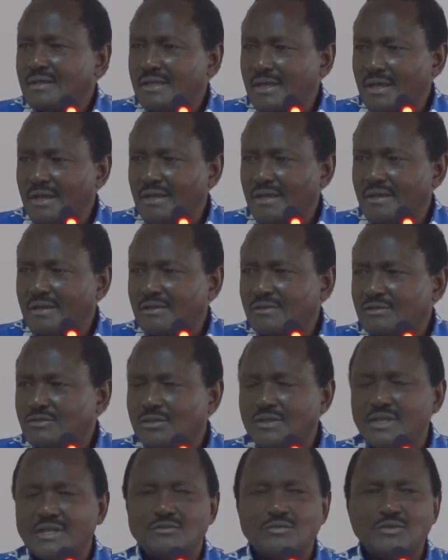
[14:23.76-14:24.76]
yeah,
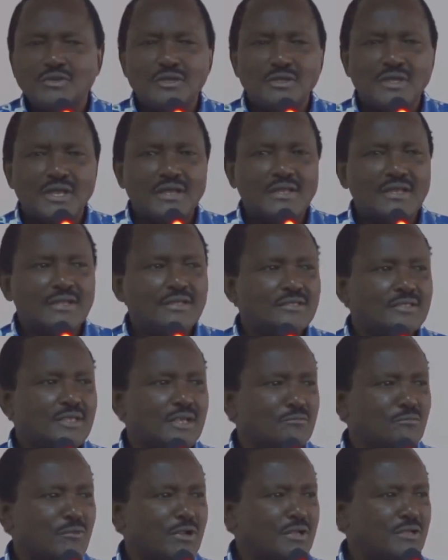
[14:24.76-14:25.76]
so that we at least
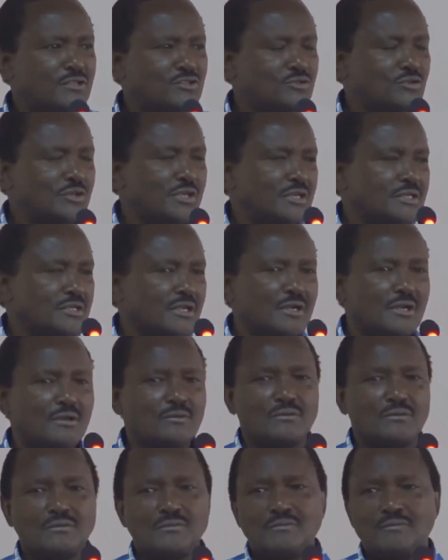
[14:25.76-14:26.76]
can manage to get
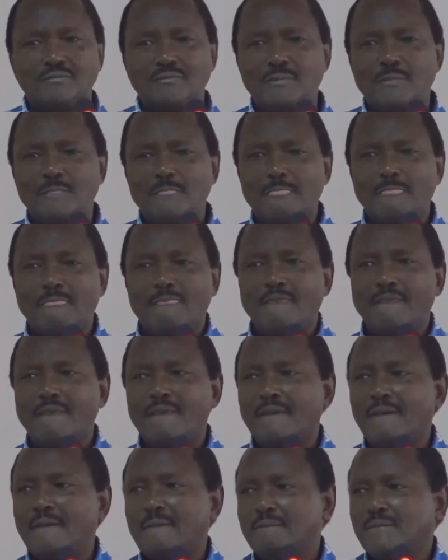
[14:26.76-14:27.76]
around.
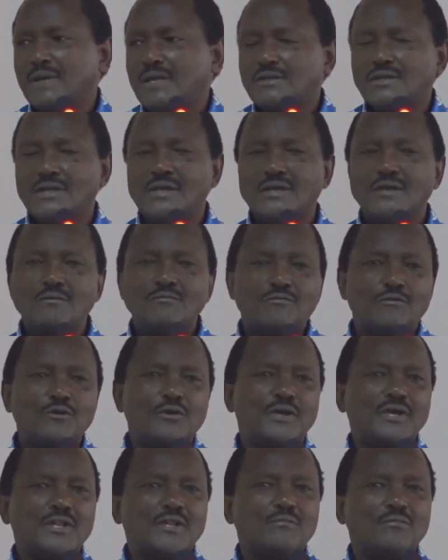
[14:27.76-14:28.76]
But
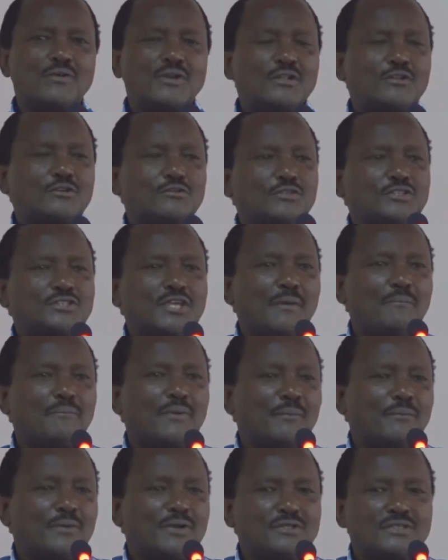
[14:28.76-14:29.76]
for anybody to
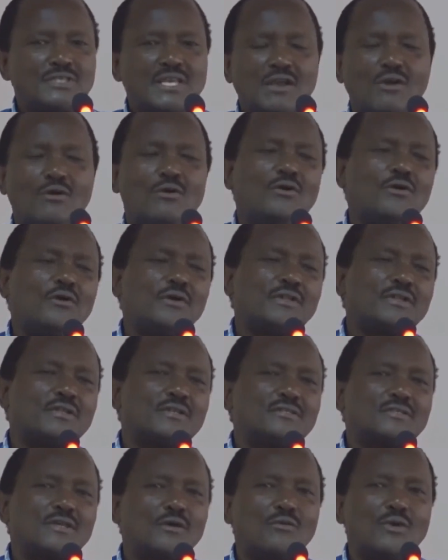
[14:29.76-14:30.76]
jump up and say, oh, it
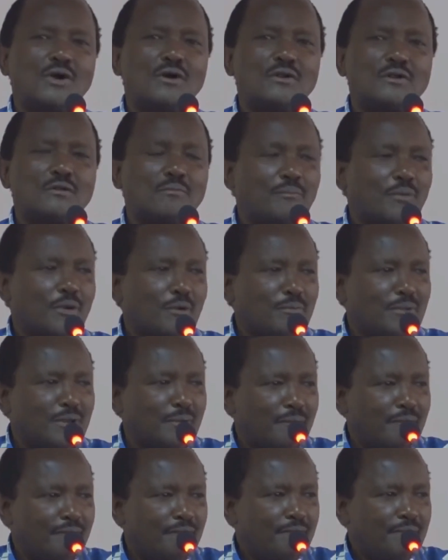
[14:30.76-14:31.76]
is a world
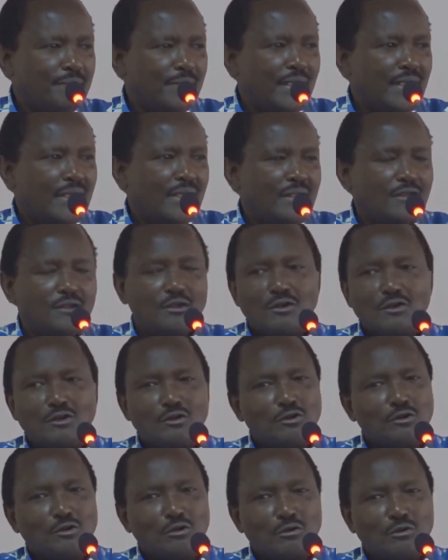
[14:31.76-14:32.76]
problem. No,
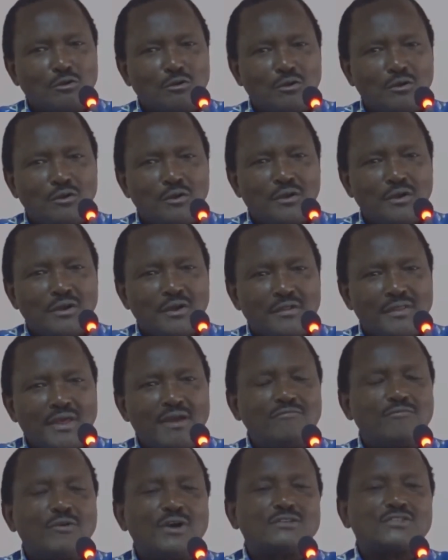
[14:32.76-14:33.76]
no, no.
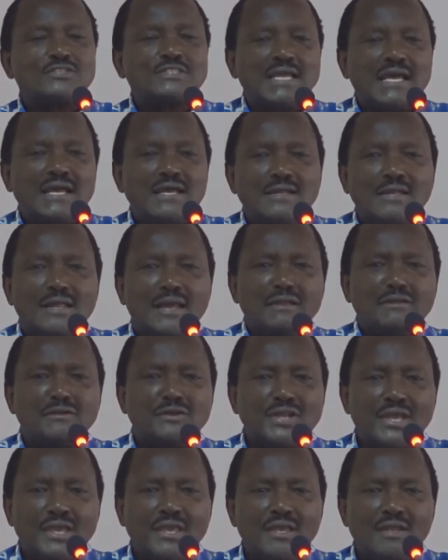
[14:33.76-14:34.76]
Therefore, I stand
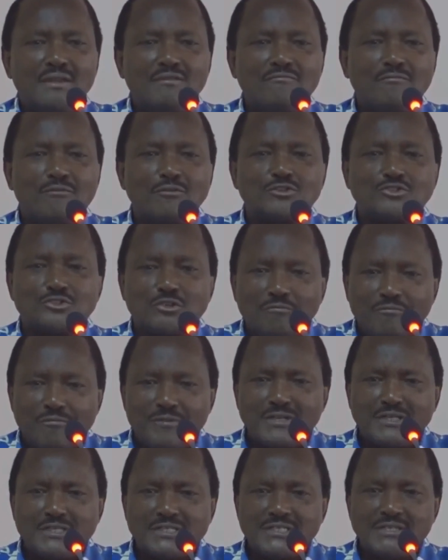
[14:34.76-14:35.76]
and dig in for
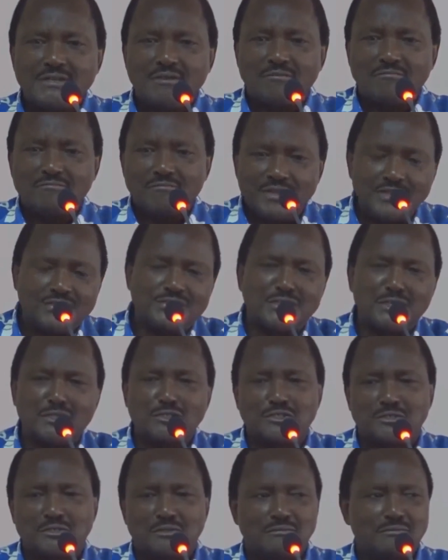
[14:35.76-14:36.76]
sovereignty of this
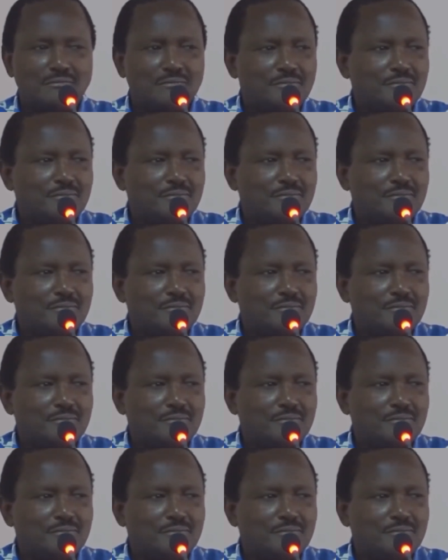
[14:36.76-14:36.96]
nation,